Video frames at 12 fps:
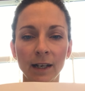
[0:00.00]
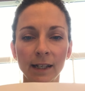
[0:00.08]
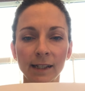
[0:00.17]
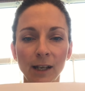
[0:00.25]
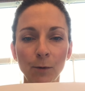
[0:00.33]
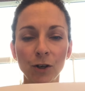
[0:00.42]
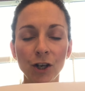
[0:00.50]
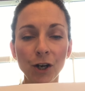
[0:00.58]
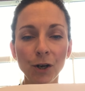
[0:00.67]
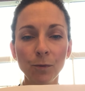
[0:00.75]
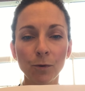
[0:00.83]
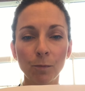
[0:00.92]
So
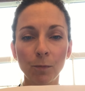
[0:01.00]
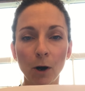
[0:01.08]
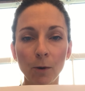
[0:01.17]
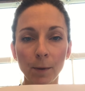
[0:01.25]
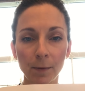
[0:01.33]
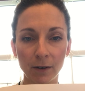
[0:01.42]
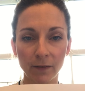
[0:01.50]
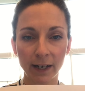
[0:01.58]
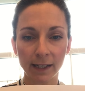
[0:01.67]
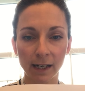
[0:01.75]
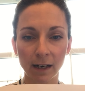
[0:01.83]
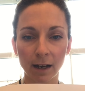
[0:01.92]
you will probably
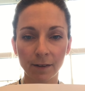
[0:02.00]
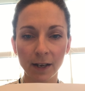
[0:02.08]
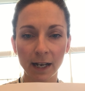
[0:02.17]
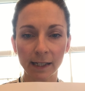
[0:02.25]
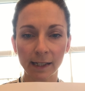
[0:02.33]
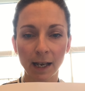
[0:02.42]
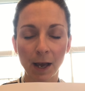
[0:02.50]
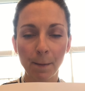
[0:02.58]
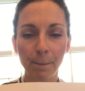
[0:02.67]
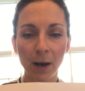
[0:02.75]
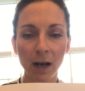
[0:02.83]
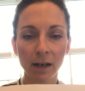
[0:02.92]
read it like this.
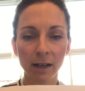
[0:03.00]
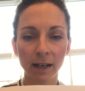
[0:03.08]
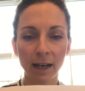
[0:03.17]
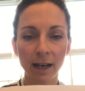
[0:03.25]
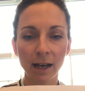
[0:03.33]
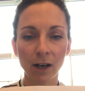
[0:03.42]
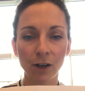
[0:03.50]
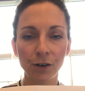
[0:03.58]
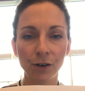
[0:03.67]
Pin